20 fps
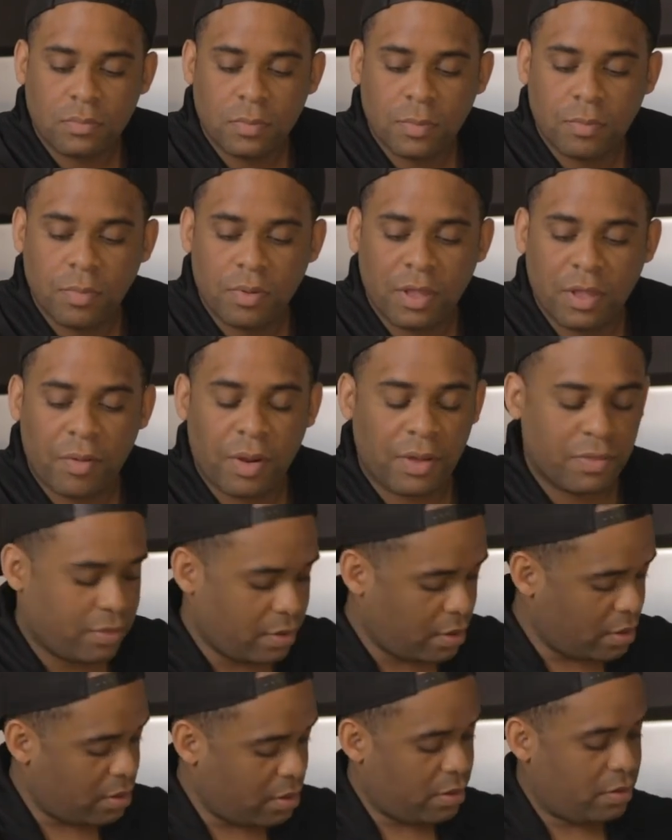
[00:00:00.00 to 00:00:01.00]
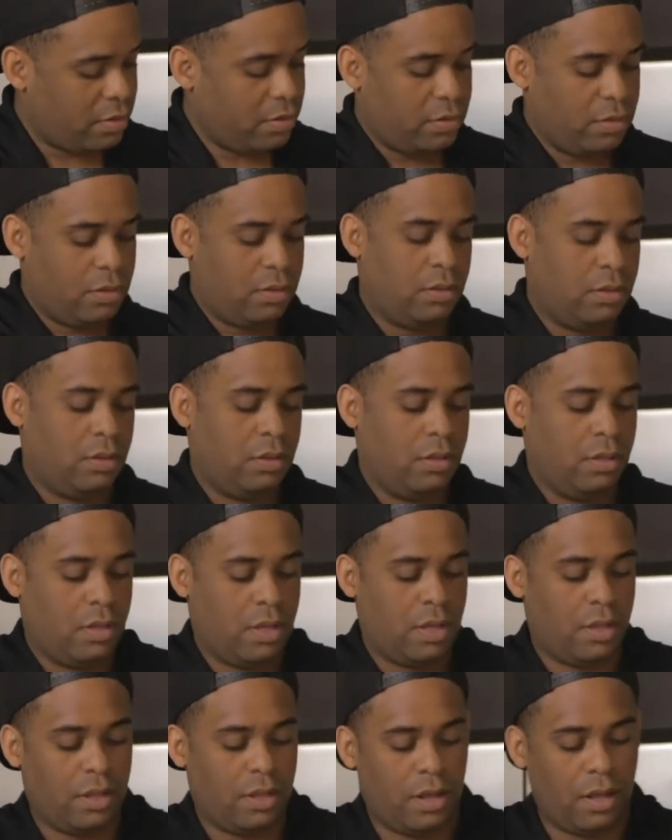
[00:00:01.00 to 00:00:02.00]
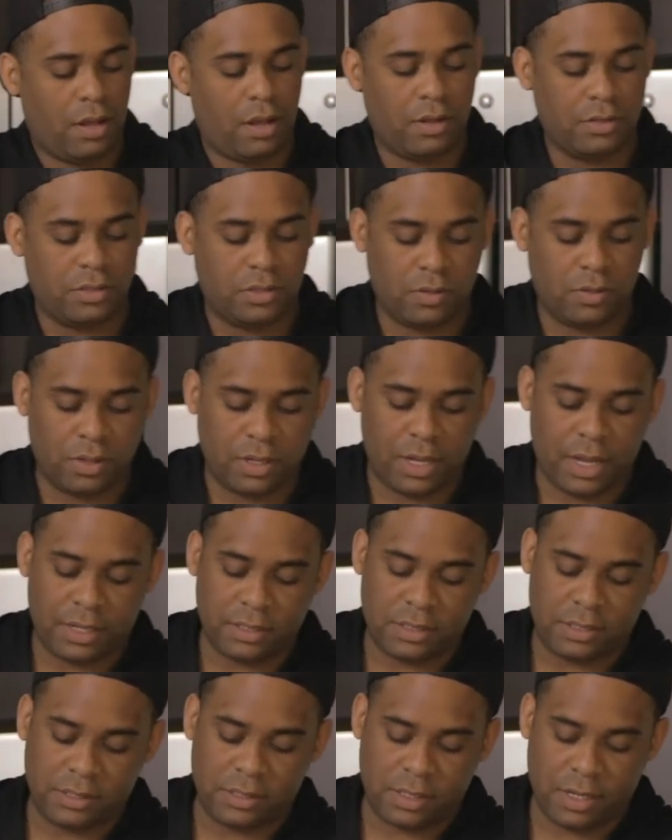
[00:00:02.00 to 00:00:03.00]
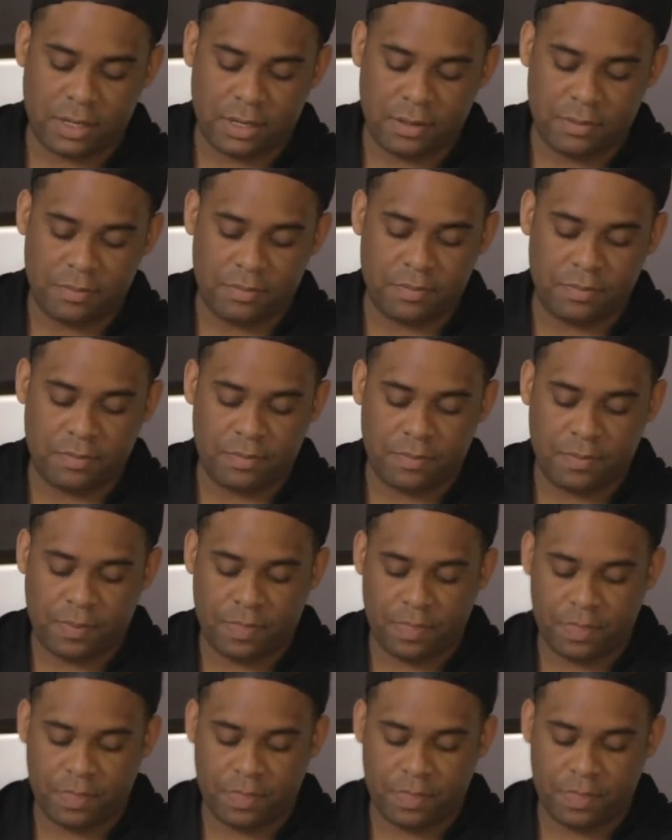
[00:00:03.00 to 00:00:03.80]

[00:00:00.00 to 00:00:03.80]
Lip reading: Put that right there. And then I also got some